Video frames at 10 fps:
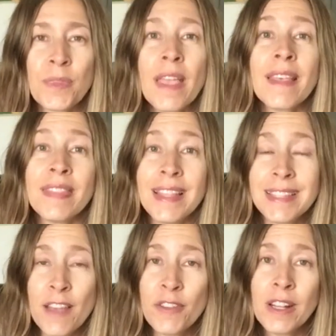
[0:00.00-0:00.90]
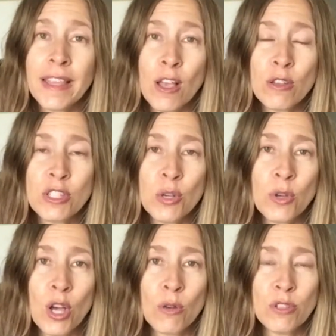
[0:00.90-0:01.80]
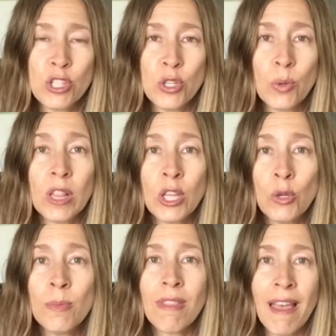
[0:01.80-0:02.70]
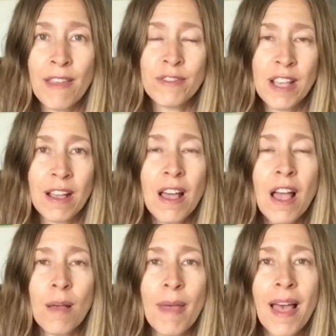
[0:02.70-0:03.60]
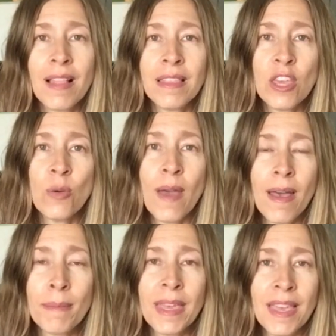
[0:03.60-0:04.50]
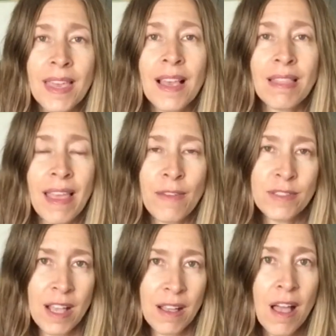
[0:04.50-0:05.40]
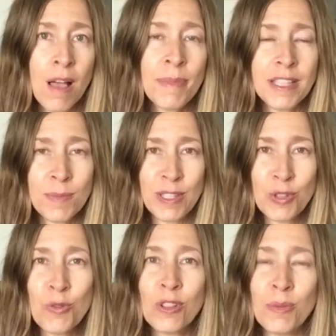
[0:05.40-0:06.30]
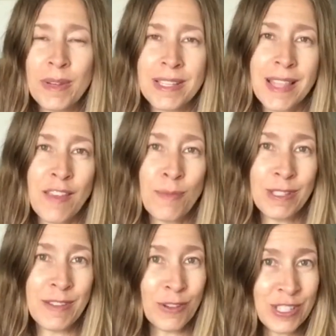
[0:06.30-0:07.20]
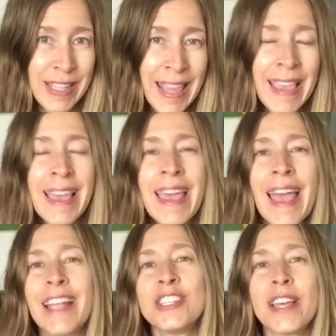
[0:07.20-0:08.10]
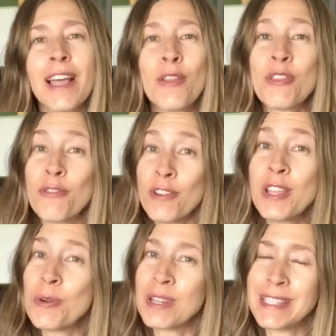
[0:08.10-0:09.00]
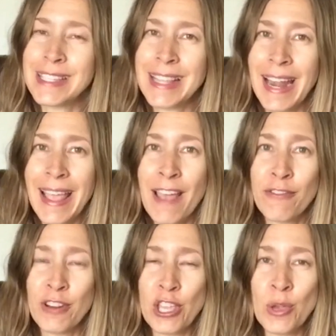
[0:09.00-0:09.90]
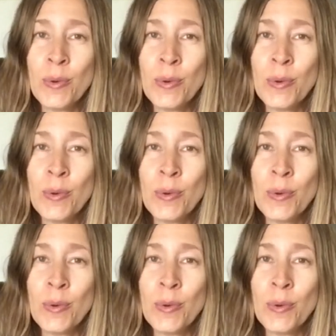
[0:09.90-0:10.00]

Then definitely also go to LumLife.com, L-U-M-E life.com. That's my school, Luminous Life Multiversity, and check out the free courses that I have for you.